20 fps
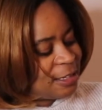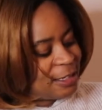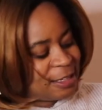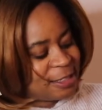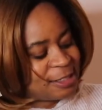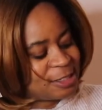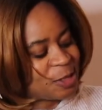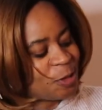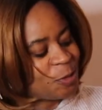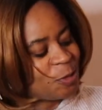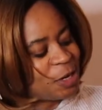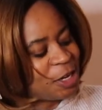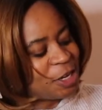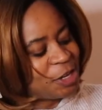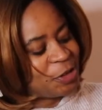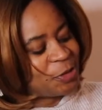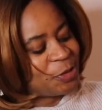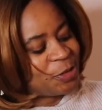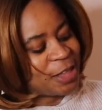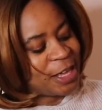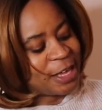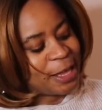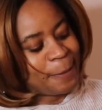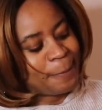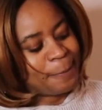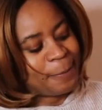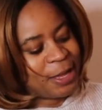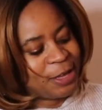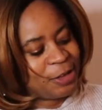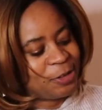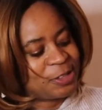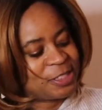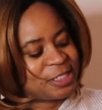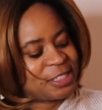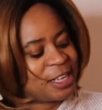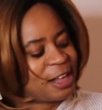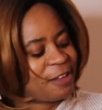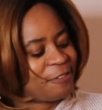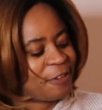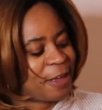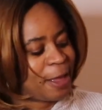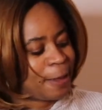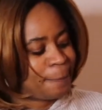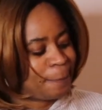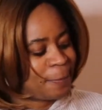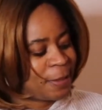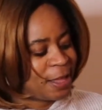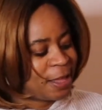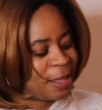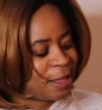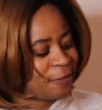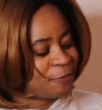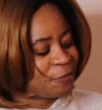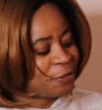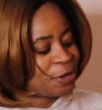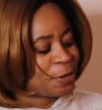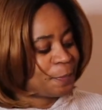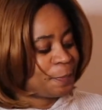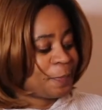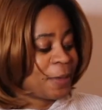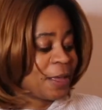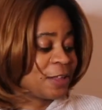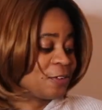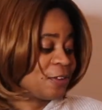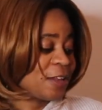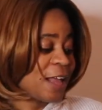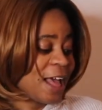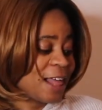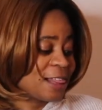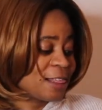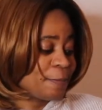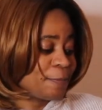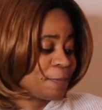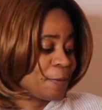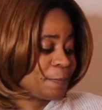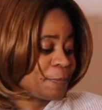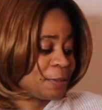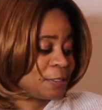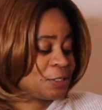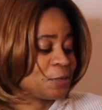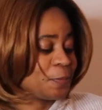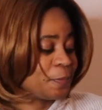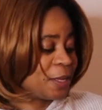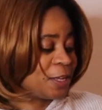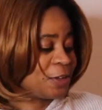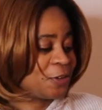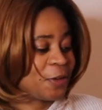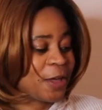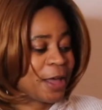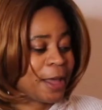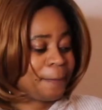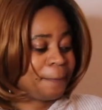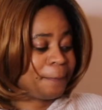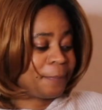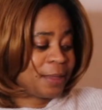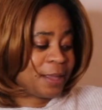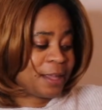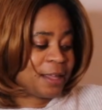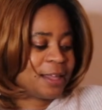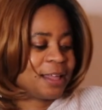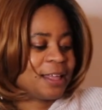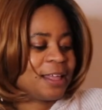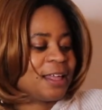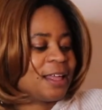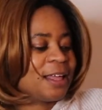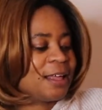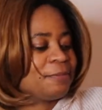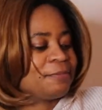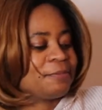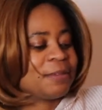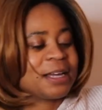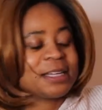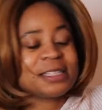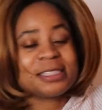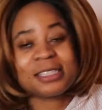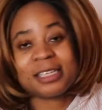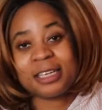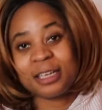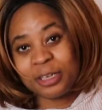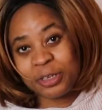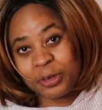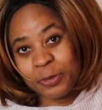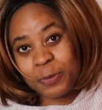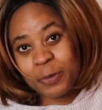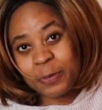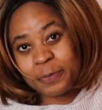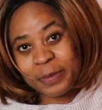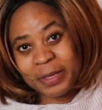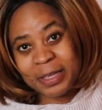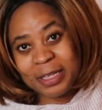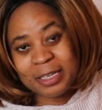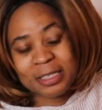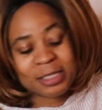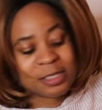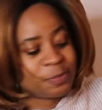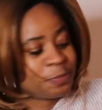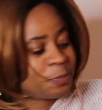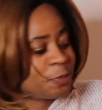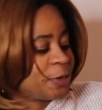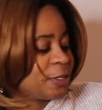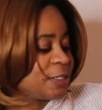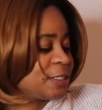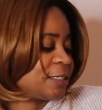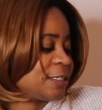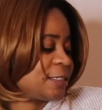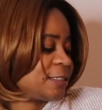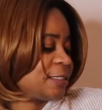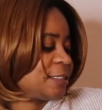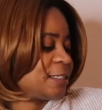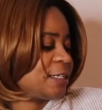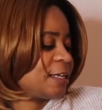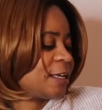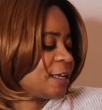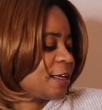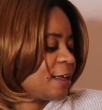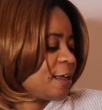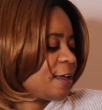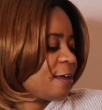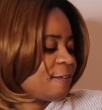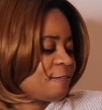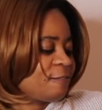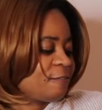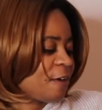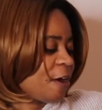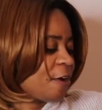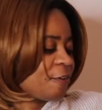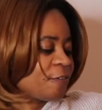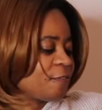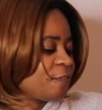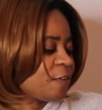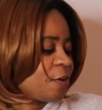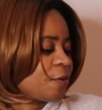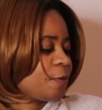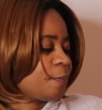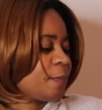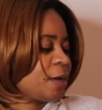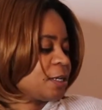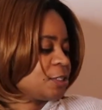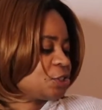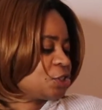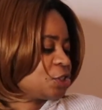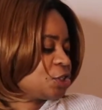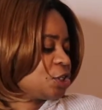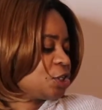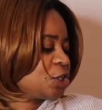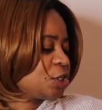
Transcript: It's only you that can make yourself happy. If you depend on other people to make you happy, my dear, you will be disappointed very much.